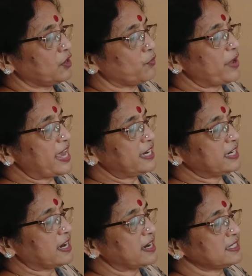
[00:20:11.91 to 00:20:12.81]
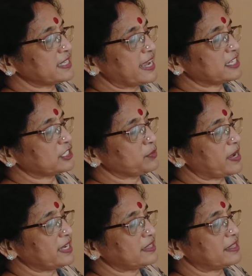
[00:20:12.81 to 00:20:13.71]
Where it cuts
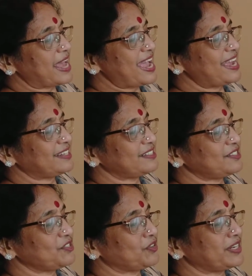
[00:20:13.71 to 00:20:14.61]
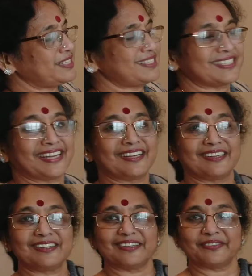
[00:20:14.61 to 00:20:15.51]
XY, that is your in
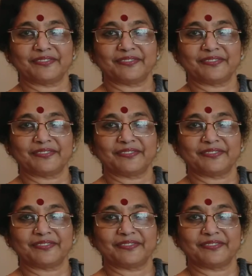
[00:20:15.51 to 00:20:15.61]
center.